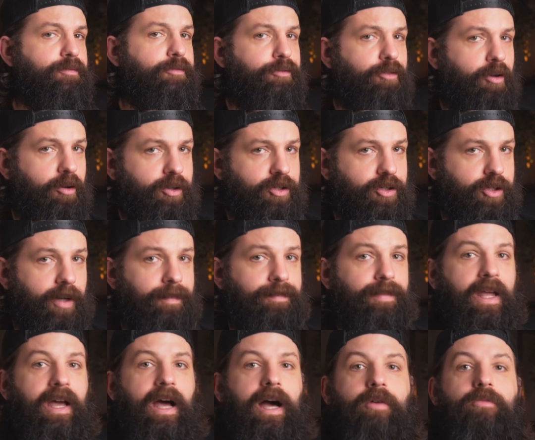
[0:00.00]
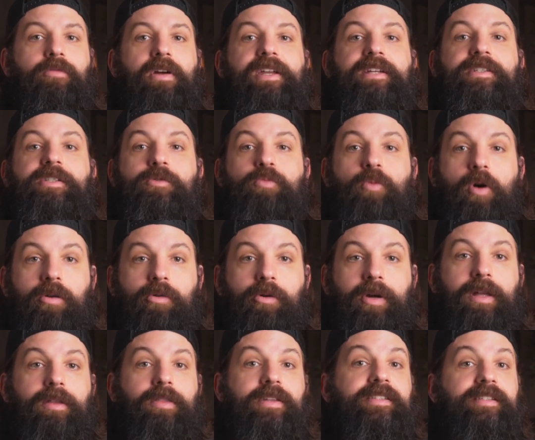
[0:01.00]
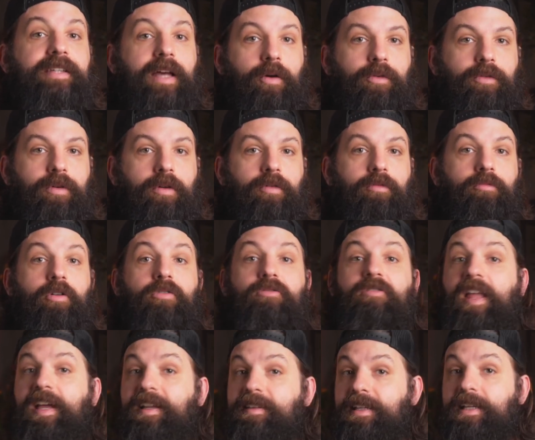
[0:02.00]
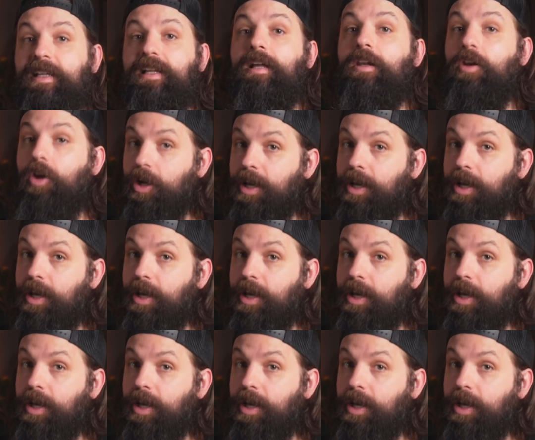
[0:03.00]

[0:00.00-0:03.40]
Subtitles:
furniture are great at swallowing the sound, reflecting a lot